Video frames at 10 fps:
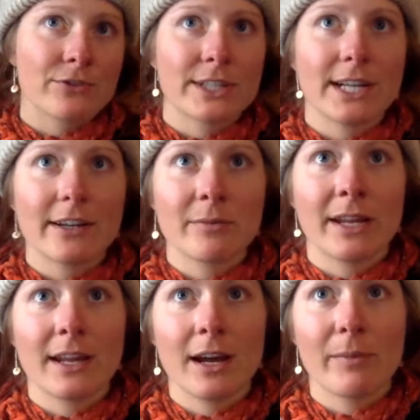first reached out to
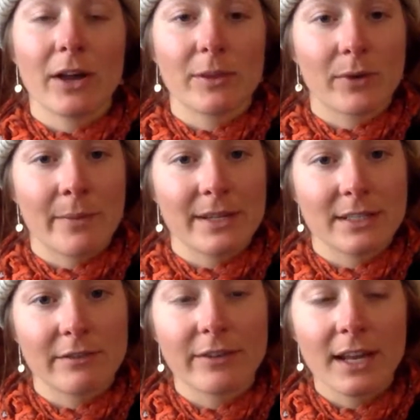me about the
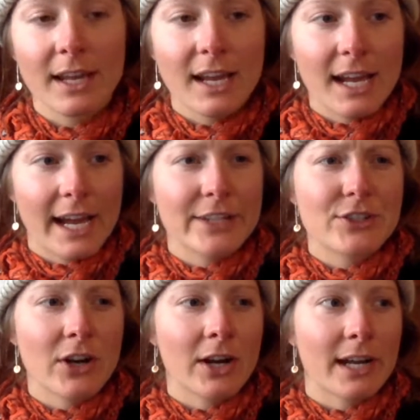premise of
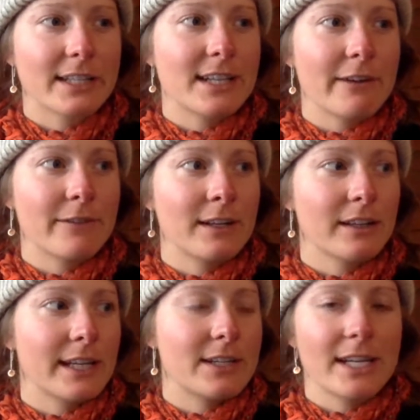Headstrong, I
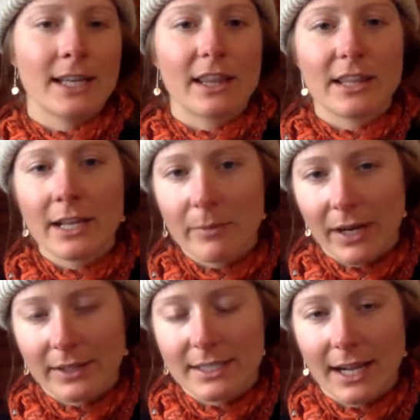definitely didn't think
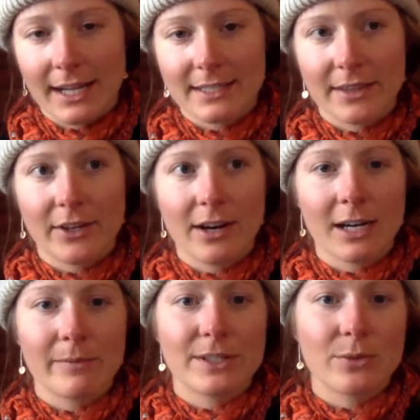about the ties that there
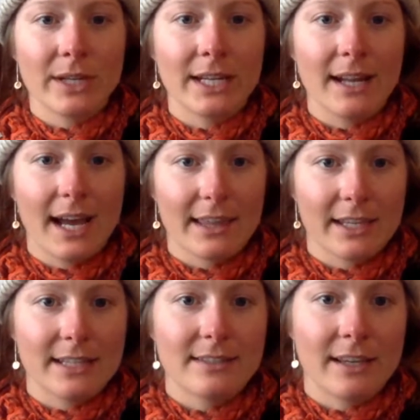are between
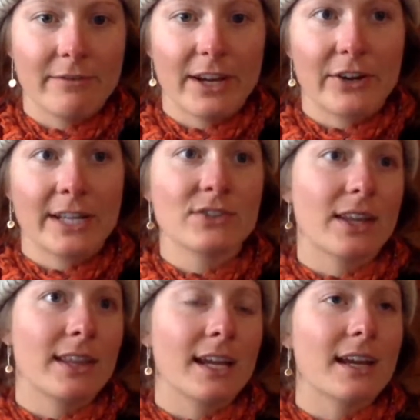athletes and veterans.
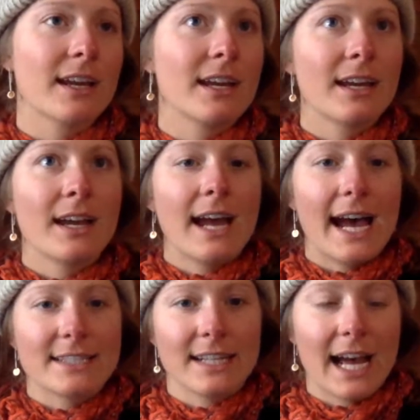I think
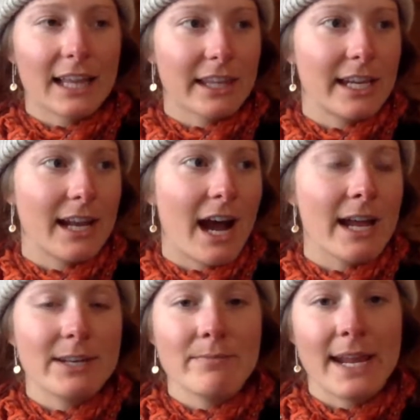as an athlete
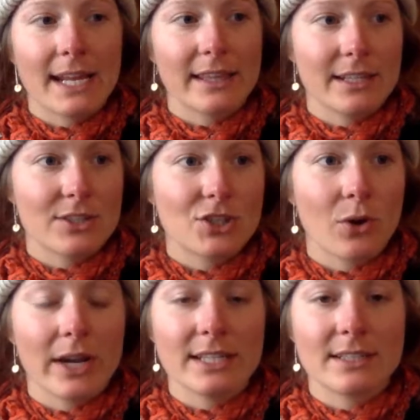I make this
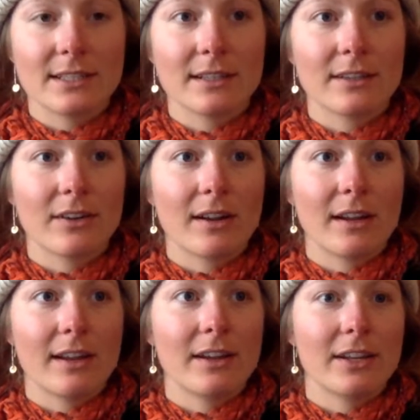choice,
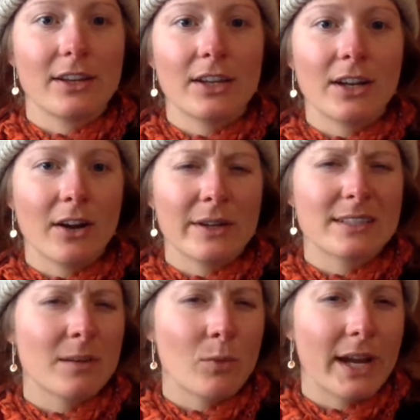
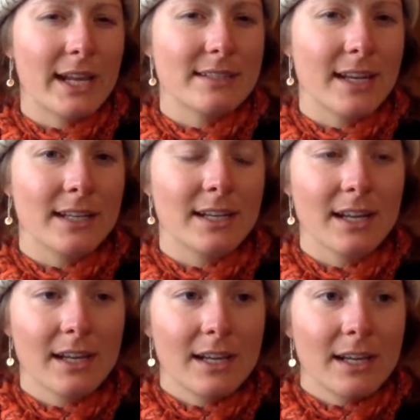in some ways, and